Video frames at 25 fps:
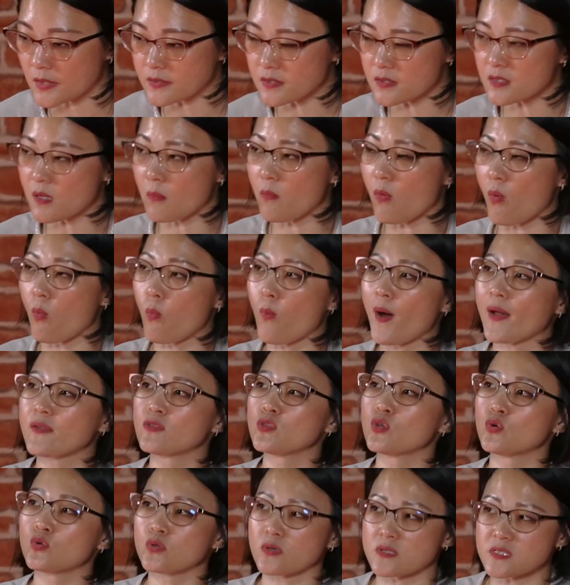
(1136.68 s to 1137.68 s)
I think number
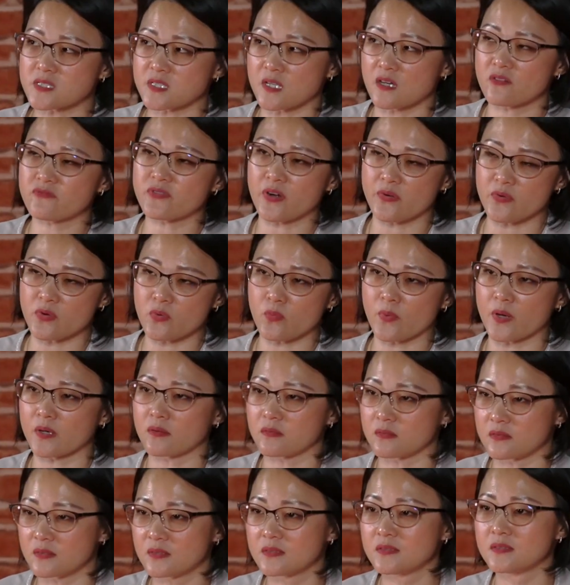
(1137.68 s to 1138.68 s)
one, know yourself very
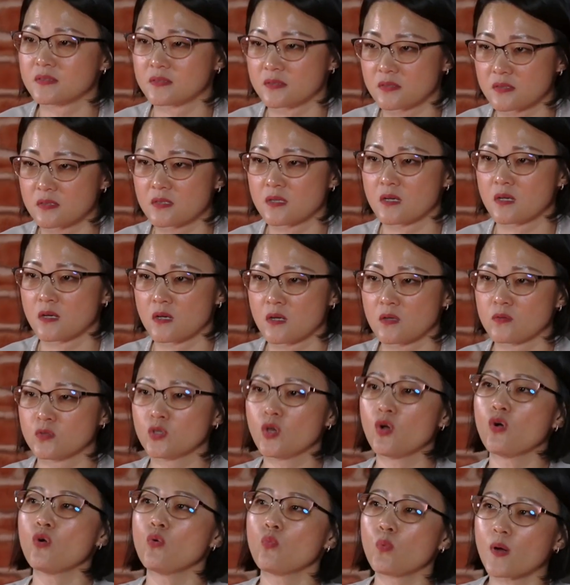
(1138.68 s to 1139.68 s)
well. Okay.
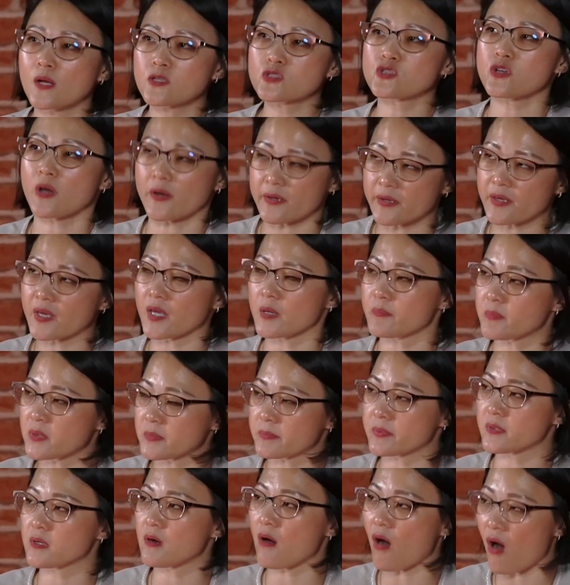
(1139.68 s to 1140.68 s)
Know what you are
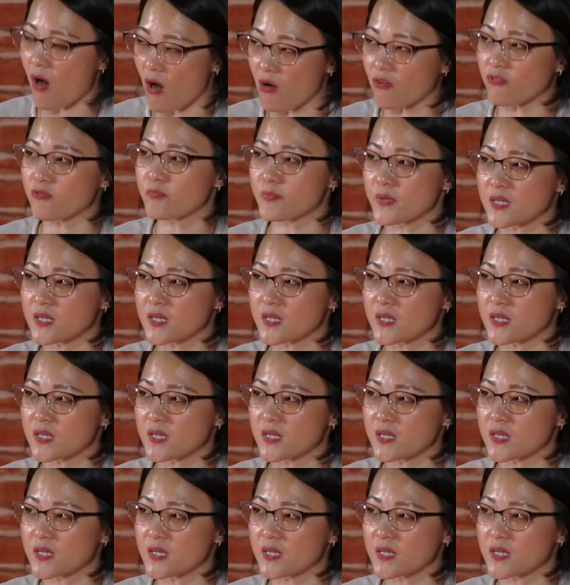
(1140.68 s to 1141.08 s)
capable of.